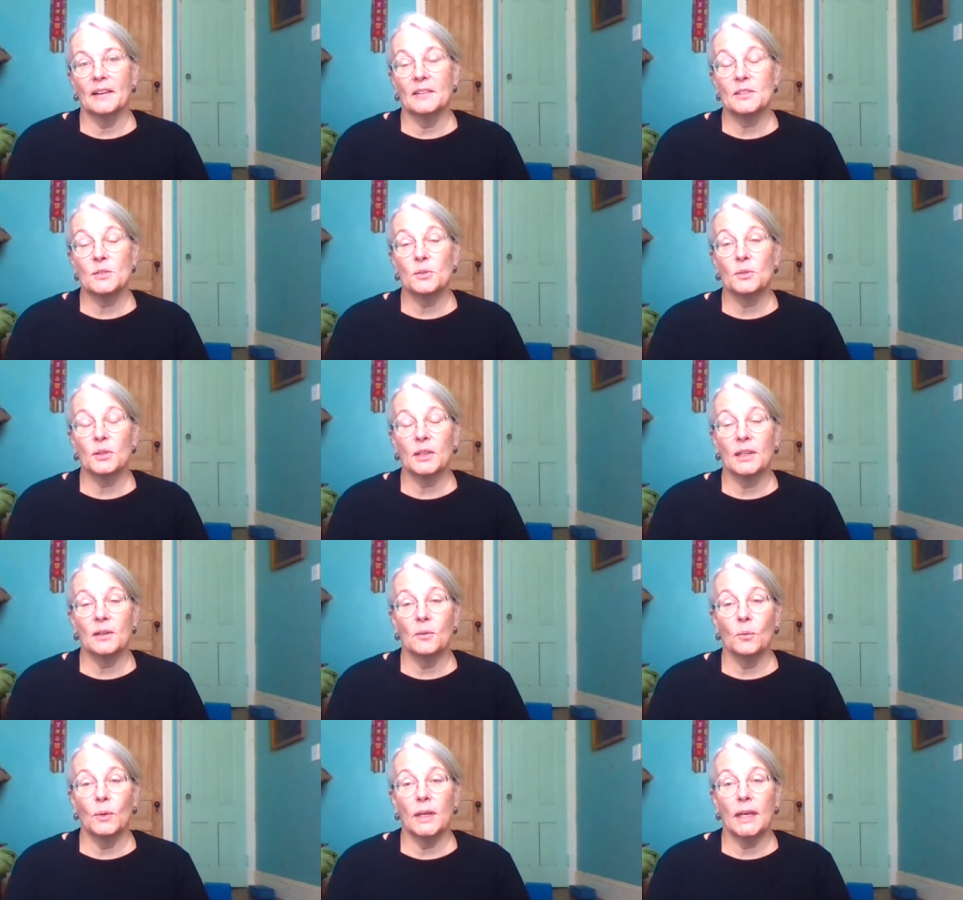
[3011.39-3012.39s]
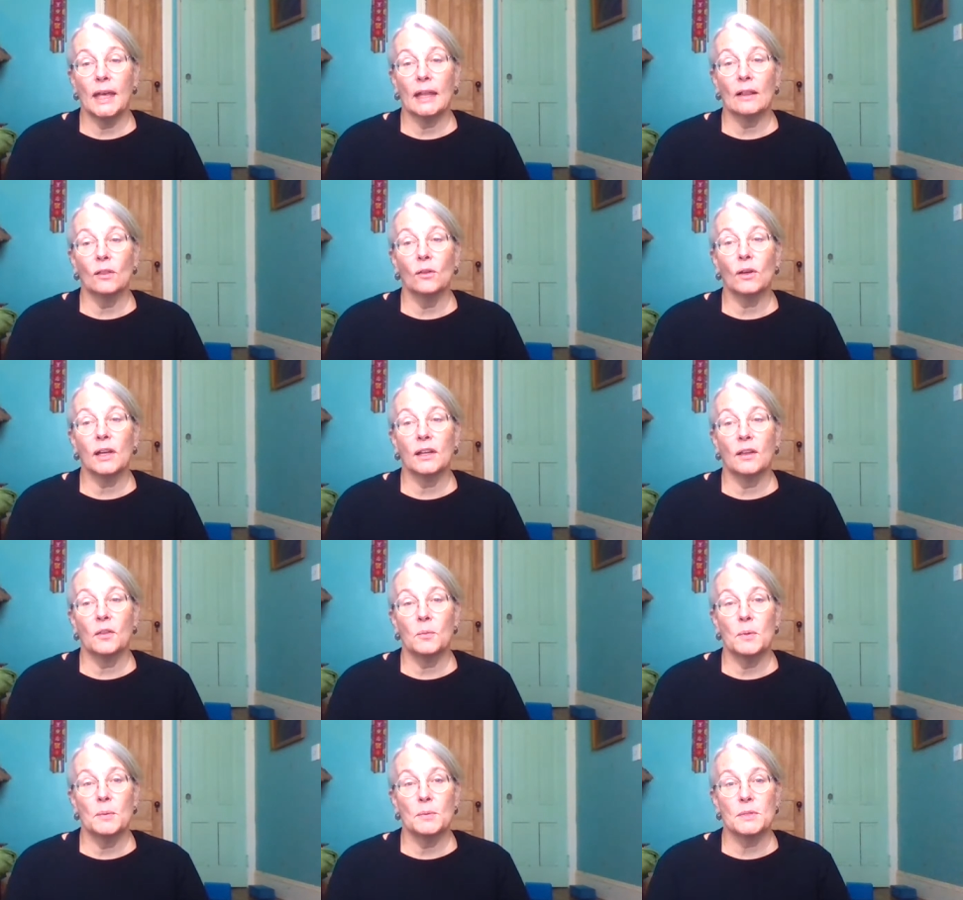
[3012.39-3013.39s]
Certainly, we can look at other
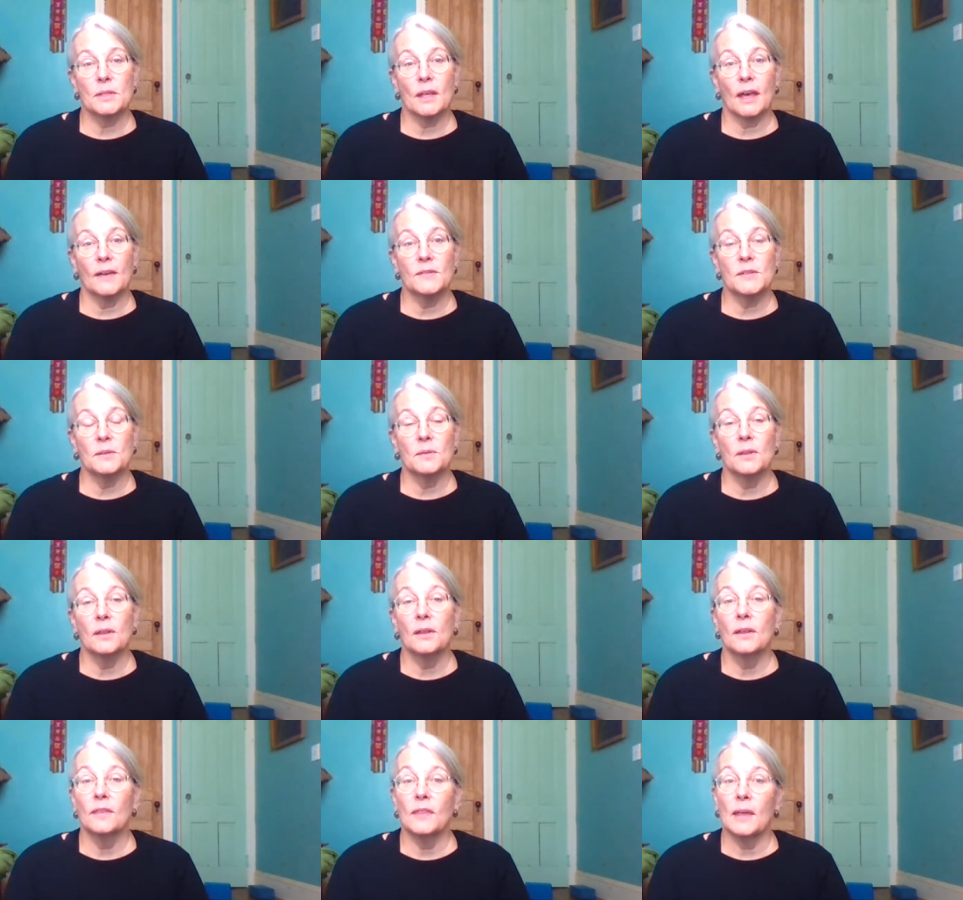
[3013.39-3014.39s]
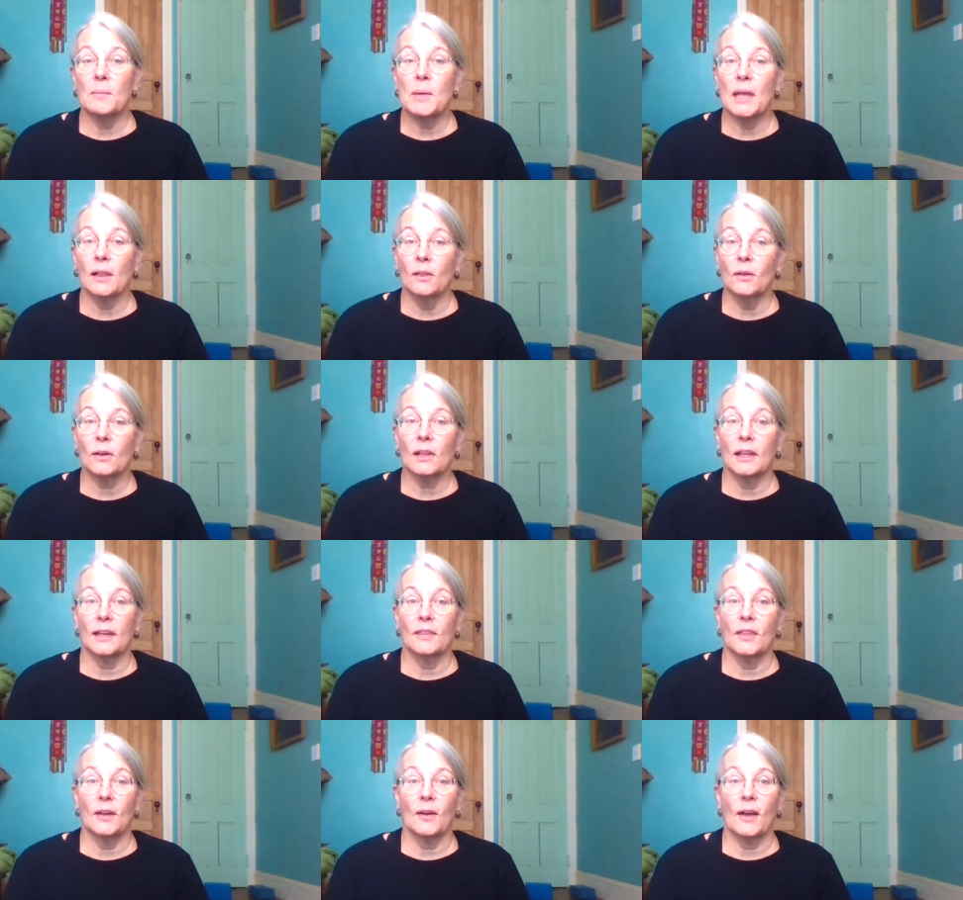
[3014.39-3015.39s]
people's lives and they may look
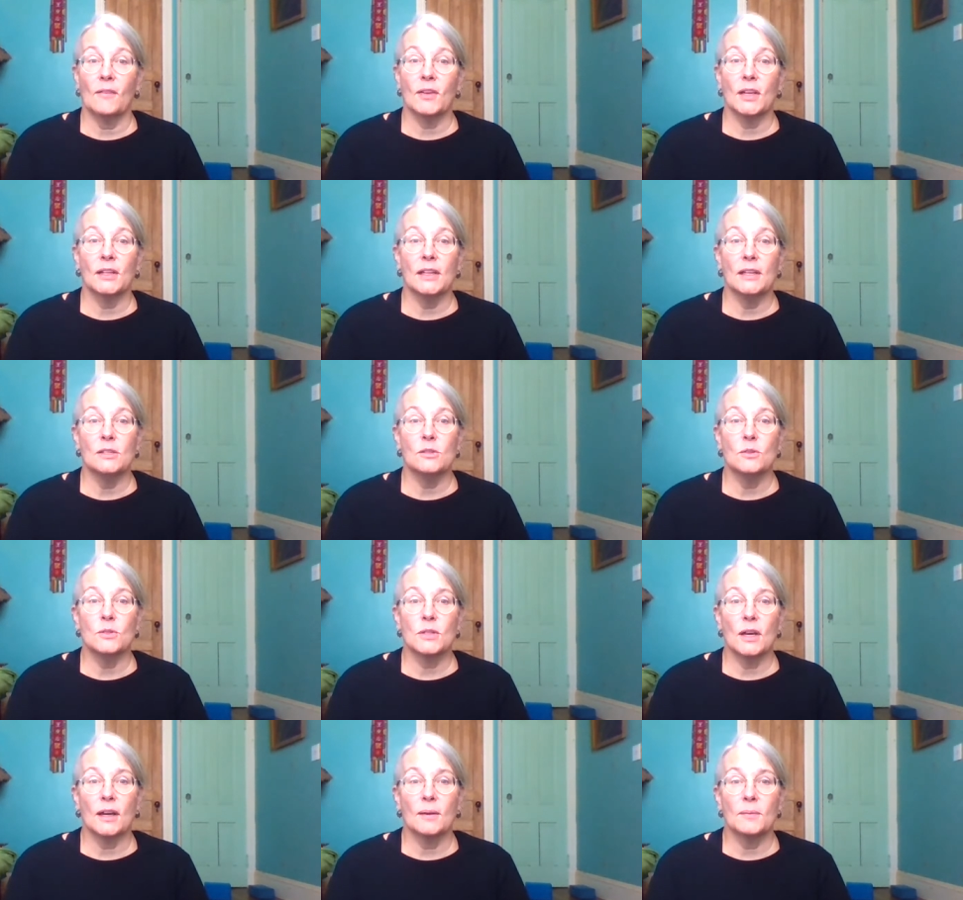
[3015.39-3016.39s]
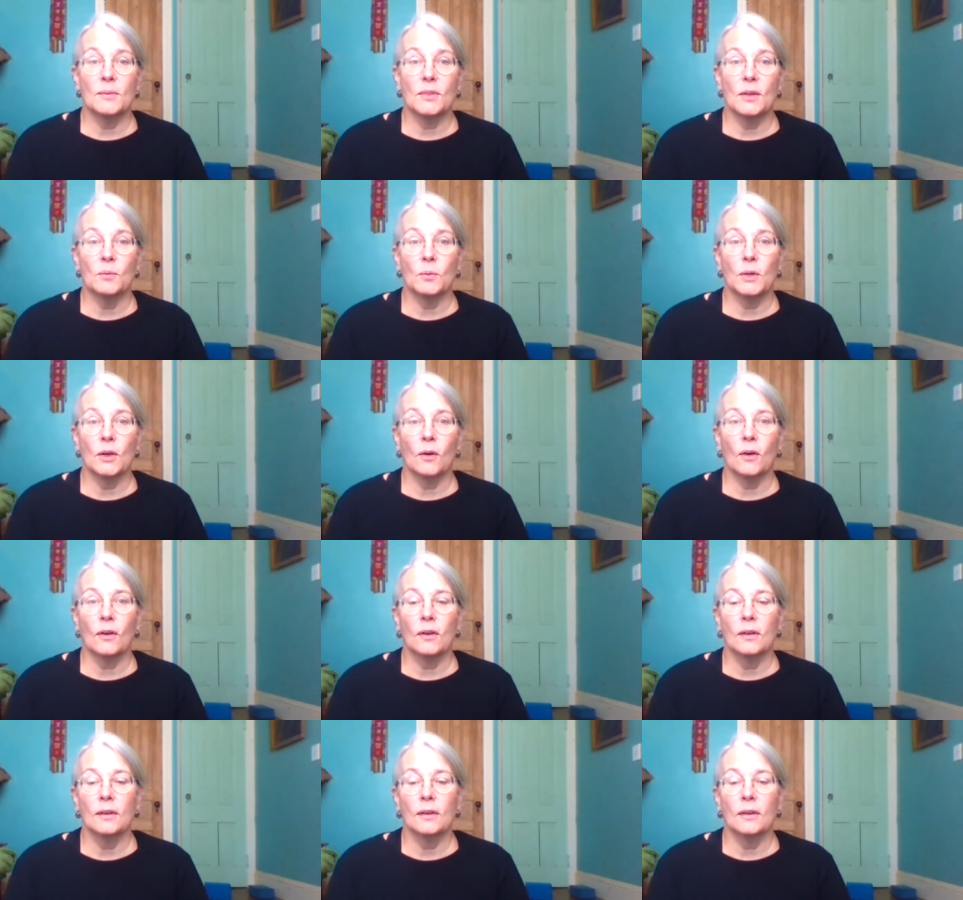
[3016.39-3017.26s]
like they're having an easier time than we are.